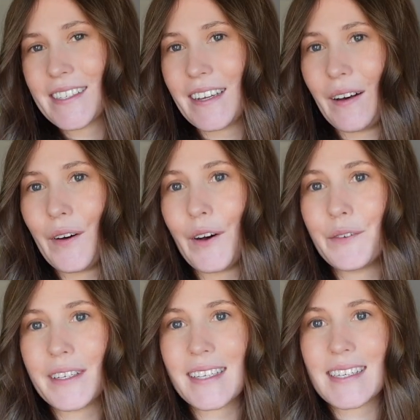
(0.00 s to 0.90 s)
So
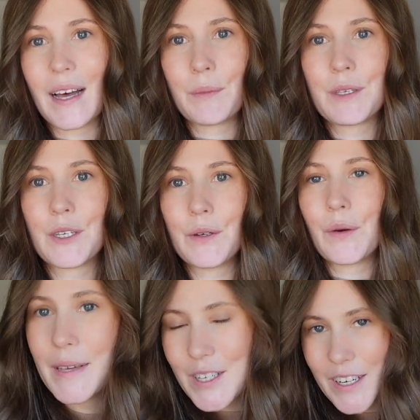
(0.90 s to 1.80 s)
hopefully this helps
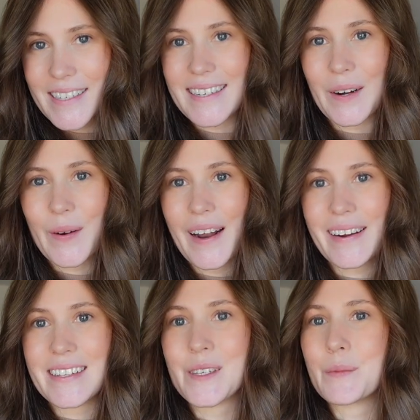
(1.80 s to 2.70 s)
you. Be sure to stick
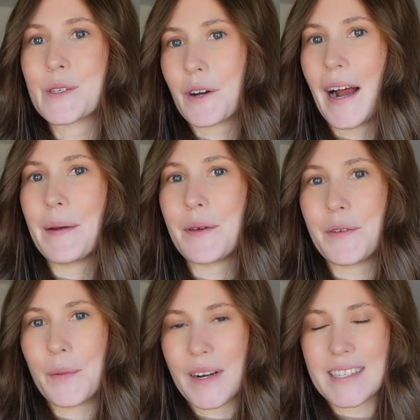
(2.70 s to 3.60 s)
around and subscribe
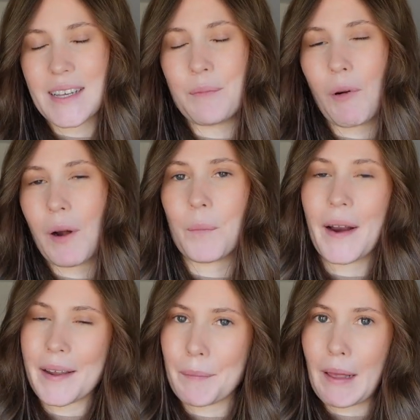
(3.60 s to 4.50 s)
if you want to see more
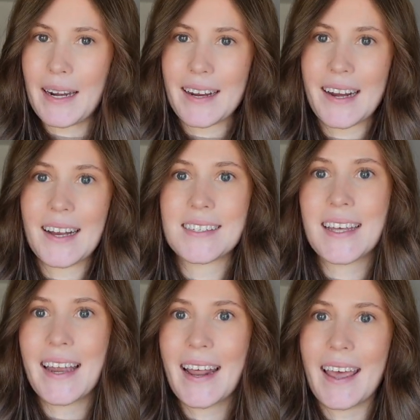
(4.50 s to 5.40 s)
wedding planning
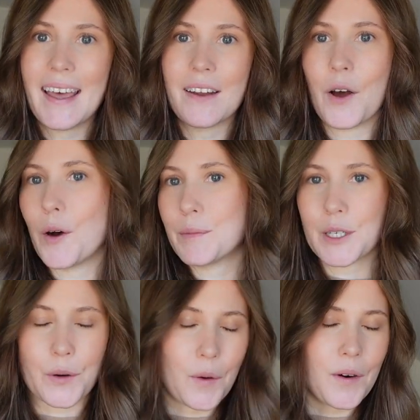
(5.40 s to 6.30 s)
content and home
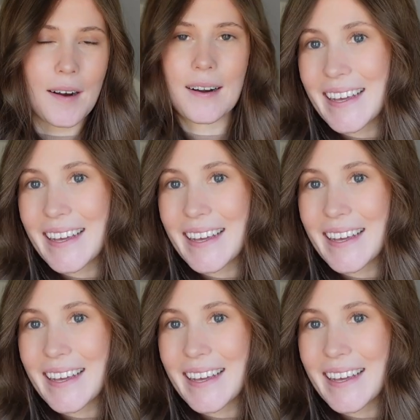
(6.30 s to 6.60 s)
decor.